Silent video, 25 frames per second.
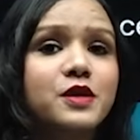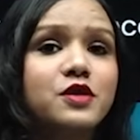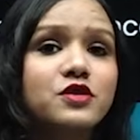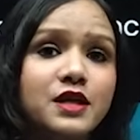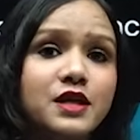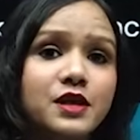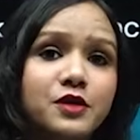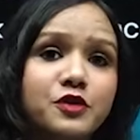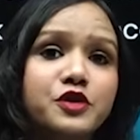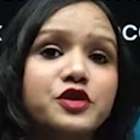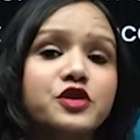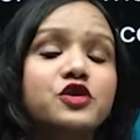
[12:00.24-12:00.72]
he
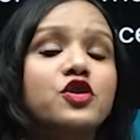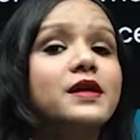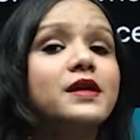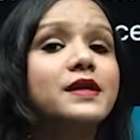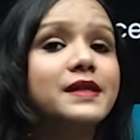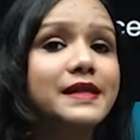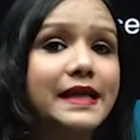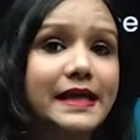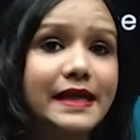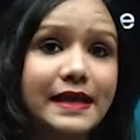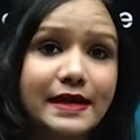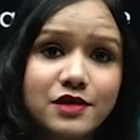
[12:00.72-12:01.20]
could not
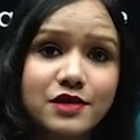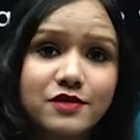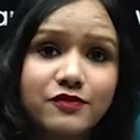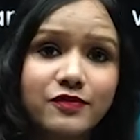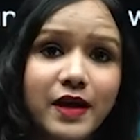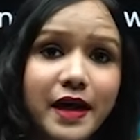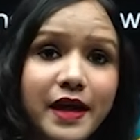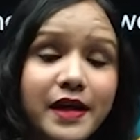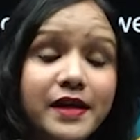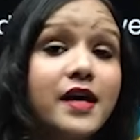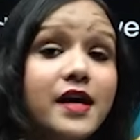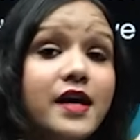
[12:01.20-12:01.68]
take his
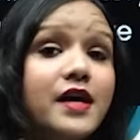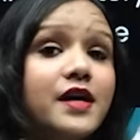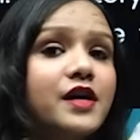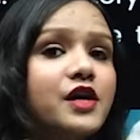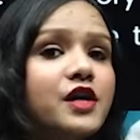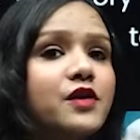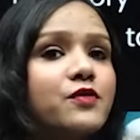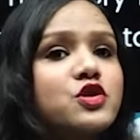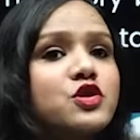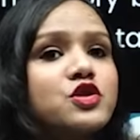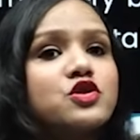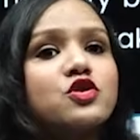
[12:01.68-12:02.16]
flight, he
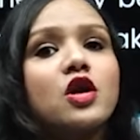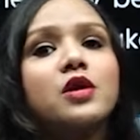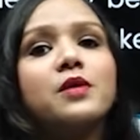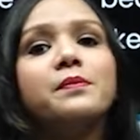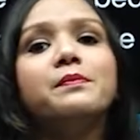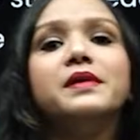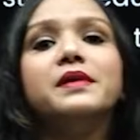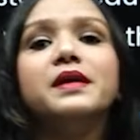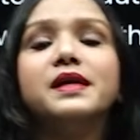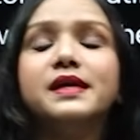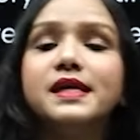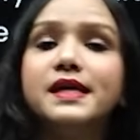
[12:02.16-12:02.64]
was not
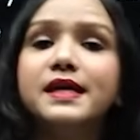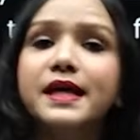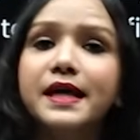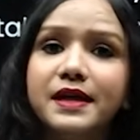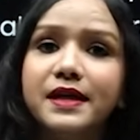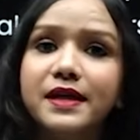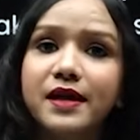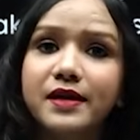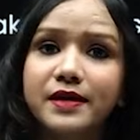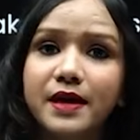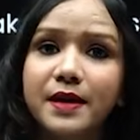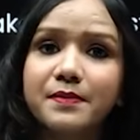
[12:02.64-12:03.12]
making any
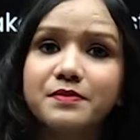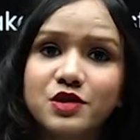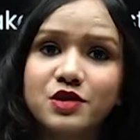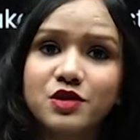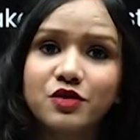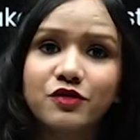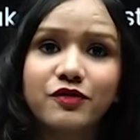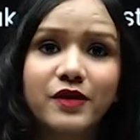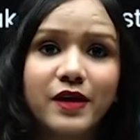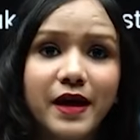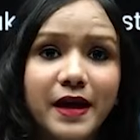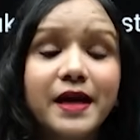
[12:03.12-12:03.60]
attempts to
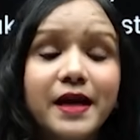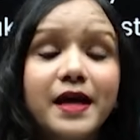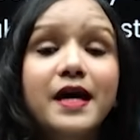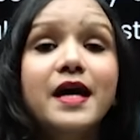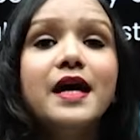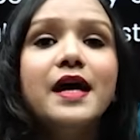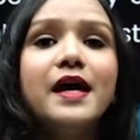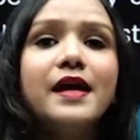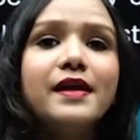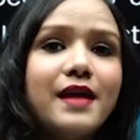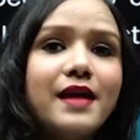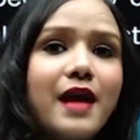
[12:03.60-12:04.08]
fly.
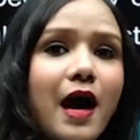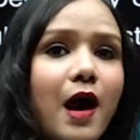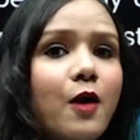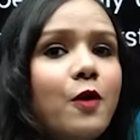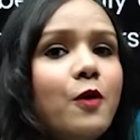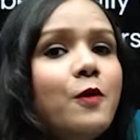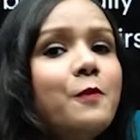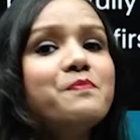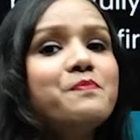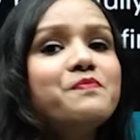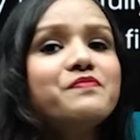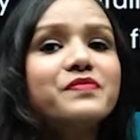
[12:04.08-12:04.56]
Now
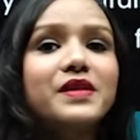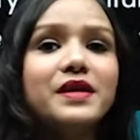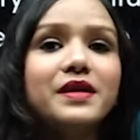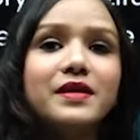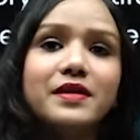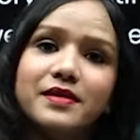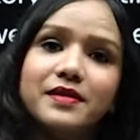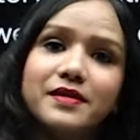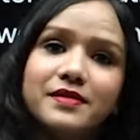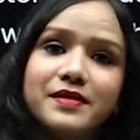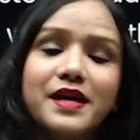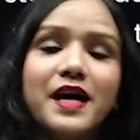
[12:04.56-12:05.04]

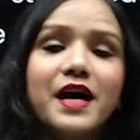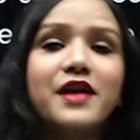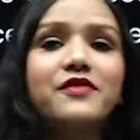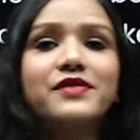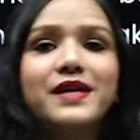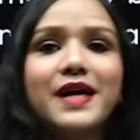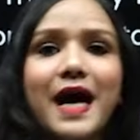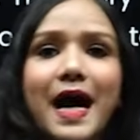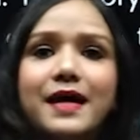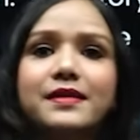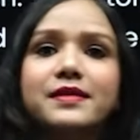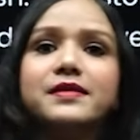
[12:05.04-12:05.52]
they have
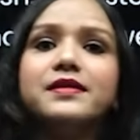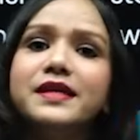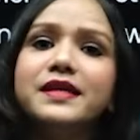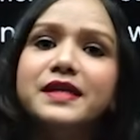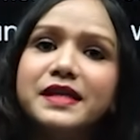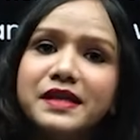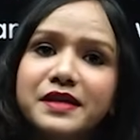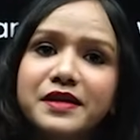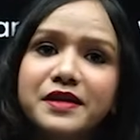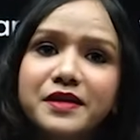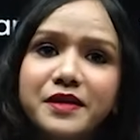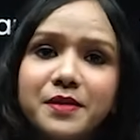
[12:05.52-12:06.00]
gathered
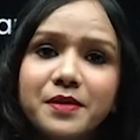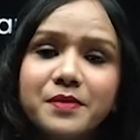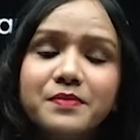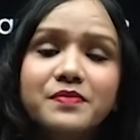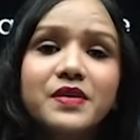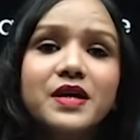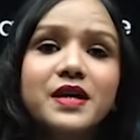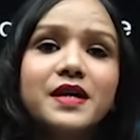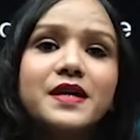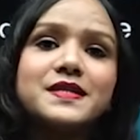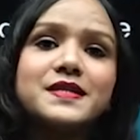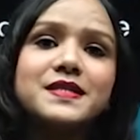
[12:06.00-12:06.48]
near him.
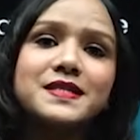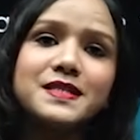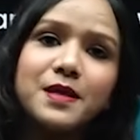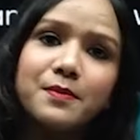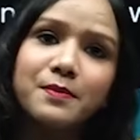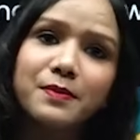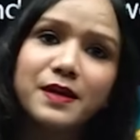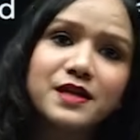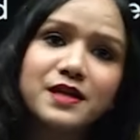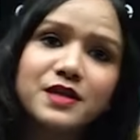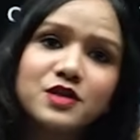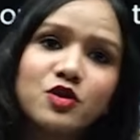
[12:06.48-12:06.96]
His
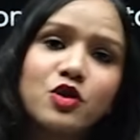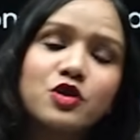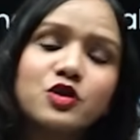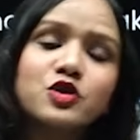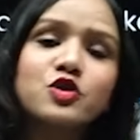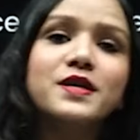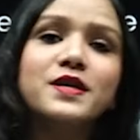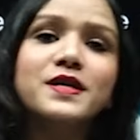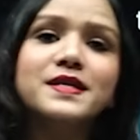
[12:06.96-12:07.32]
siblings also, his